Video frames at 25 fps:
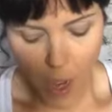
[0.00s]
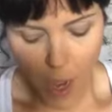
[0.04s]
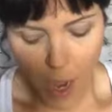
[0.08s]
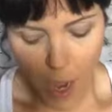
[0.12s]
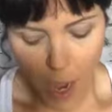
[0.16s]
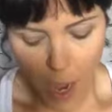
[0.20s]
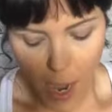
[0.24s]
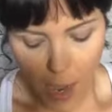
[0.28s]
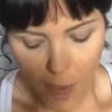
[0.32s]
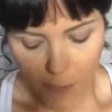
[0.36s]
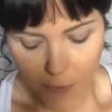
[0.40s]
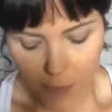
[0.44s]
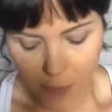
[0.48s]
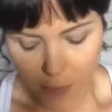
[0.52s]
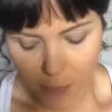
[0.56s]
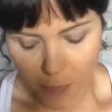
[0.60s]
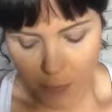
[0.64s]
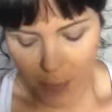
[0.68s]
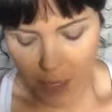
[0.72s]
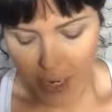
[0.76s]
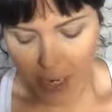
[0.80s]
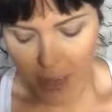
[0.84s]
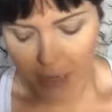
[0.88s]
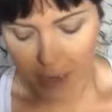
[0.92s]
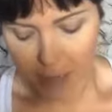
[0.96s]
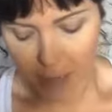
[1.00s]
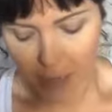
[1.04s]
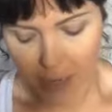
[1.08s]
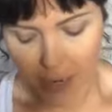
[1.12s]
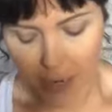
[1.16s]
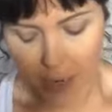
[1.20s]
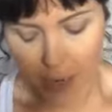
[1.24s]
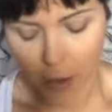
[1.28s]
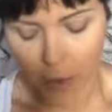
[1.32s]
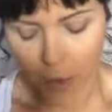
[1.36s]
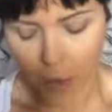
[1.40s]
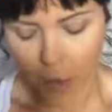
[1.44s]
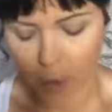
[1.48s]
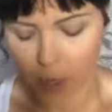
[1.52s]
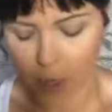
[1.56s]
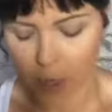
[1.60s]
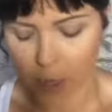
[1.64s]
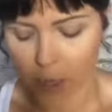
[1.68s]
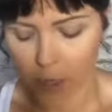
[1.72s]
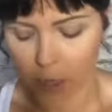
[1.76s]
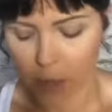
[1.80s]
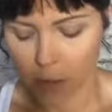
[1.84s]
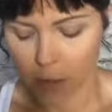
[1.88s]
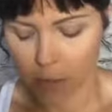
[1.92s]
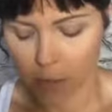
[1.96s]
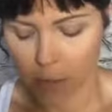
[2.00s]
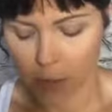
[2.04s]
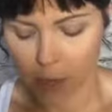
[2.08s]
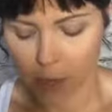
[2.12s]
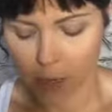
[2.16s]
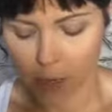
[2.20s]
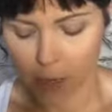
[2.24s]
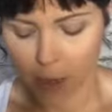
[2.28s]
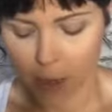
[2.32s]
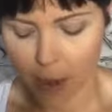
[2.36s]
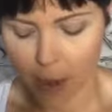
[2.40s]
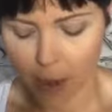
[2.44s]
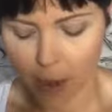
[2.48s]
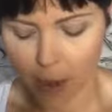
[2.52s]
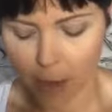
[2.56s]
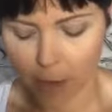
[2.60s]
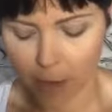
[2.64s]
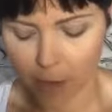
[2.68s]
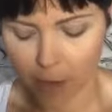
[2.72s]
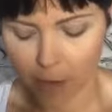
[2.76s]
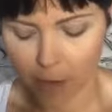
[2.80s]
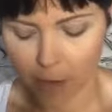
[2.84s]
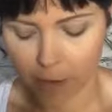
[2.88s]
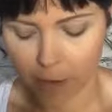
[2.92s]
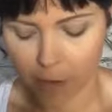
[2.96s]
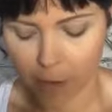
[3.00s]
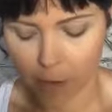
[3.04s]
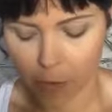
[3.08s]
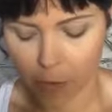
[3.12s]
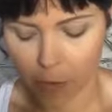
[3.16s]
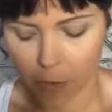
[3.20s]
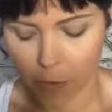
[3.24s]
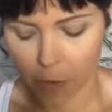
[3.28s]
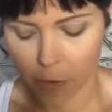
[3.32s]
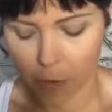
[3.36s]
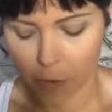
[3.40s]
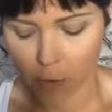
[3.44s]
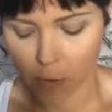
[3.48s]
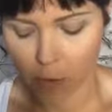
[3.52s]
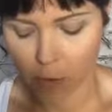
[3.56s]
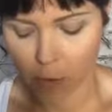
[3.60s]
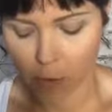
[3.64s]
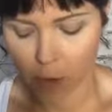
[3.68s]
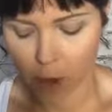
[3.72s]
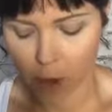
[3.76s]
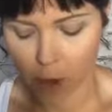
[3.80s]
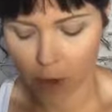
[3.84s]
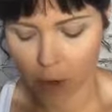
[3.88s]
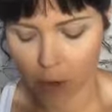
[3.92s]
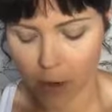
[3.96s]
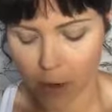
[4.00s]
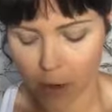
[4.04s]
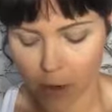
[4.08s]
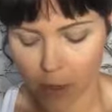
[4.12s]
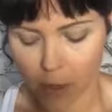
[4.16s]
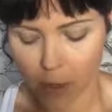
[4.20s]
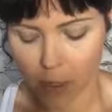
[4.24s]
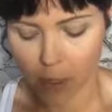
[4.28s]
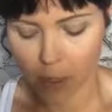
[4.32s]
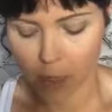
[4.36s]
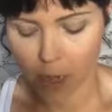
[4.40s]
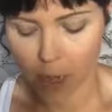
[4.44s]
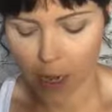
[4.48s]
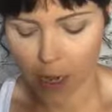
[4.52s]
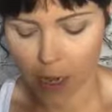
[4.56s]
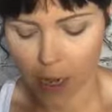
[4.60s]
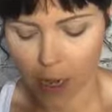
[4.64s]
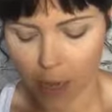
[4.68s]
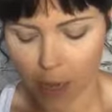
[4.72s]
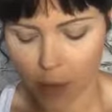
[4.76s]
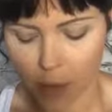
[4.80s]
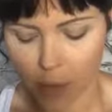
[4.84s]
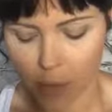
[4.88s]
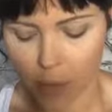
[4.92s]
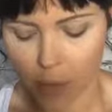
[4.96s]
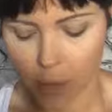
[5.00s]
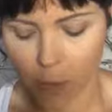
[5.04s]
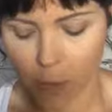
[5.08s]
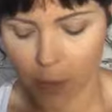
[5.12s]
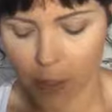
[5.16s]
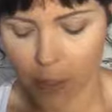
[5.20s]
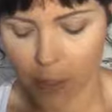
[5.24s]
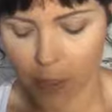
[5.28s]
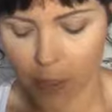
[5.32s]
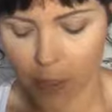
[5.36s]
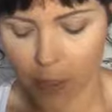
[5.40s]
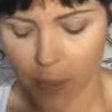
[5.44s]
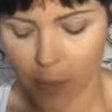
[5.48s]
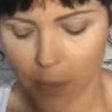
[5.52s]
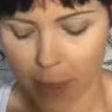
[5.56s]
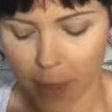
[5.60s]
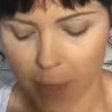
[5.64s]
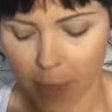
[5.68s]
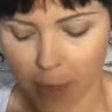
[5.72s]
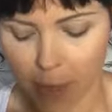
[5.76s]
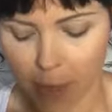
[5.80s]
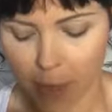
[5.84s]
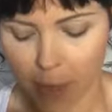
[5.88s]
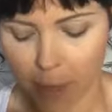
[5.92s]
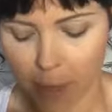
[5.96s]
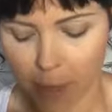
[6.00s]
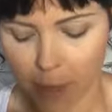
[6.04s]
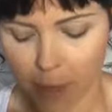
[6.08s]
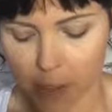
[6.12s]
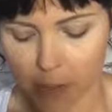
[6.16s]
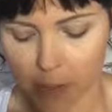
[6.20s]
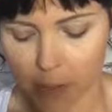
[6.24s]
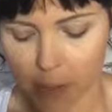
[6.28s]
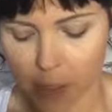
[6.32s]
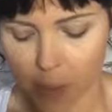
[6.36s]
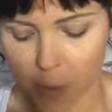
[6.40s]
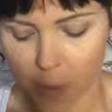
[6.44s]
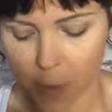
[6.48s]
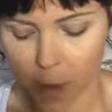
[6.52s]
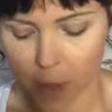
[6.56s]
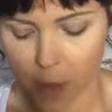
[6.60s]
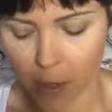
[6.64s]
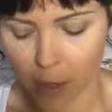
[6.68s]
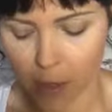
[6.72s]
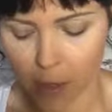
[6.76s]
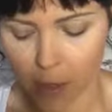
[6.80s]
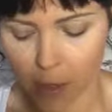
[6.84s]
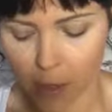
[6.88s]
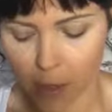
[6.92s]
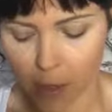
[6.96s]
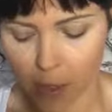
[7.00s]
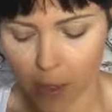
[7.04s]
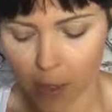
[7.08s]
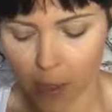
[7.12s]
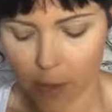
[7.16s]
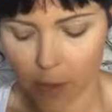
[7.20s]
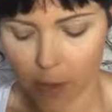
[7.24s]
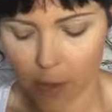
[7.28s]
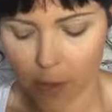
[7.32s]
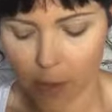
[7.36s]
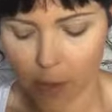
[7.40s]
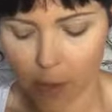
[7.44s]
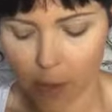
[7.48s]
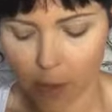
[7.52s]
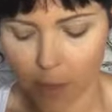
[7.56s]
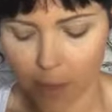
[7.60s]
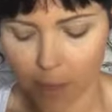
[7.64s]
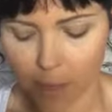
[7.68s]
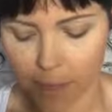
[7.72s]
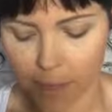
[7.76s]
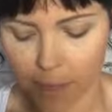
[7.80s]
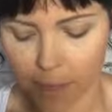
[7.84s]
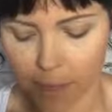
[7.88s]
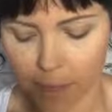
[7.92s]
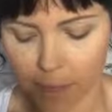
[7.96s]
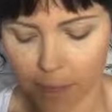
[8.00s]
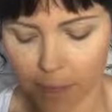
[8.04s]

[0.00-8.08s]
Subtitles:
I've sprayed them down with a little bit of rose water to kind of help moisten them back up. It's been a while since I used them.